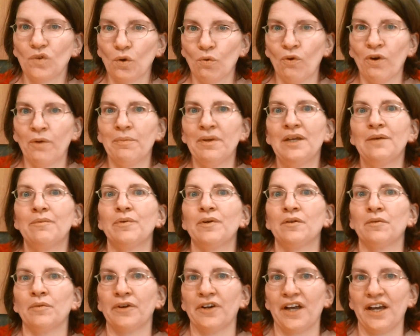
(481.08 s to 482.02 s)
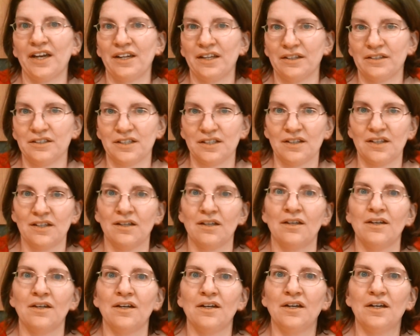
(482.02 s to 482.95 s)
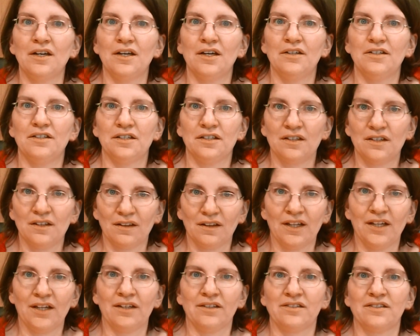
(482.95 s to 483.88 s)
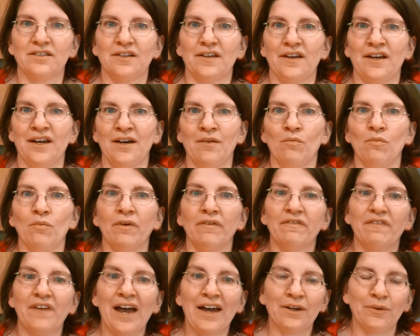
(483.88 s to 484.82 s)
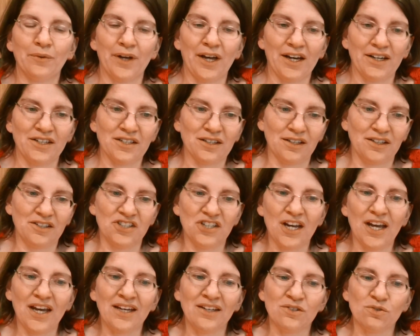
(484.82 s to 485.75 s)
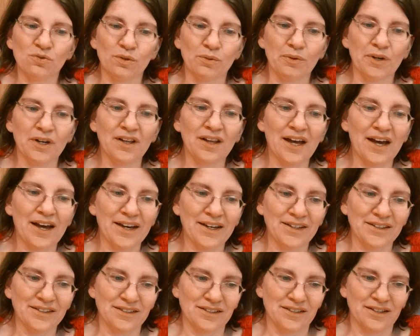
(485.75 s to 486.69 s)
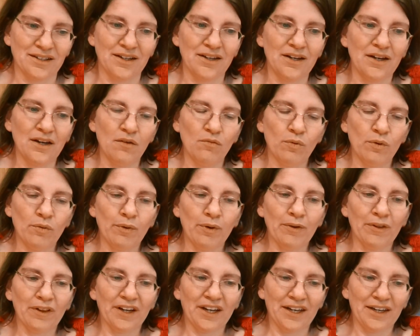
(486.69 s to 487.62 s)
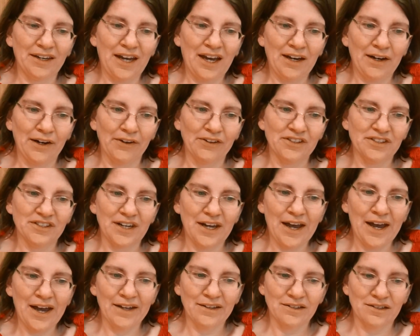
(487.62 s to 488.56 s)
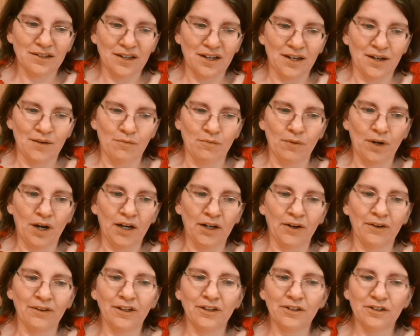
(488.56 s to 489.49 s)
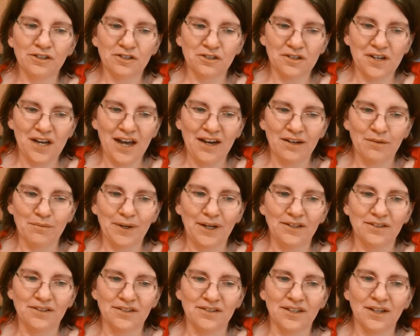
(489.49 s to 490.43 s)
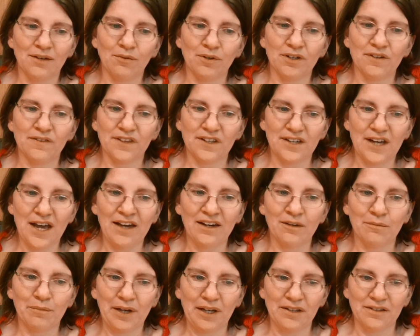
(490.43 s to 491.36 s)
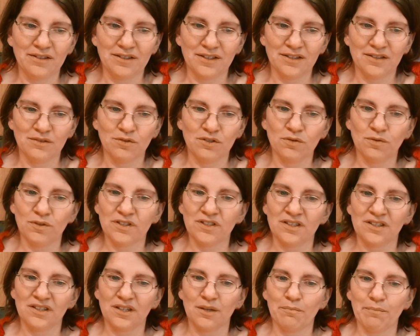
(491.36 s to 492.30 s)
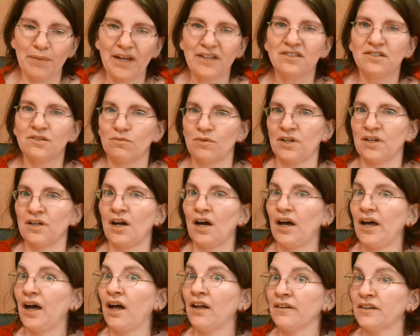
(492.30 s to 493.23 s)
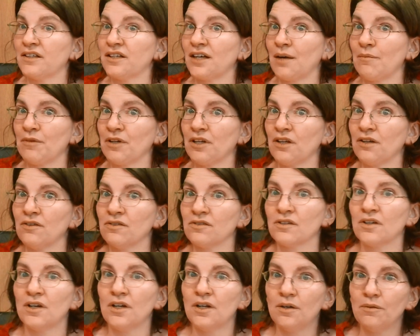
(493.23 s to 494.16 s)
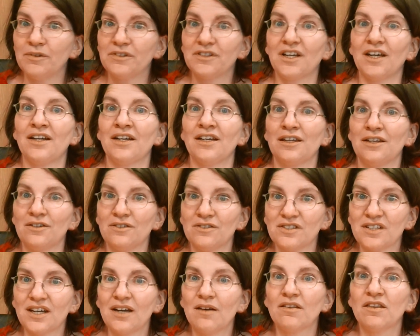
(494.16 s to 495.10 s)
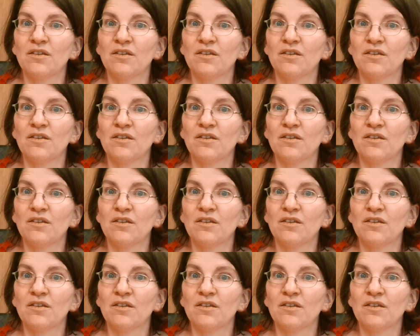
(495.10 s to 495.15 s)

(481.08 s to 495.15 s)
where people were getting to the links. In fact, we actually changed. We realized when we were looking at our stats on our literature databases that one of the databases, which wasn't the best one all the time to use, was getting used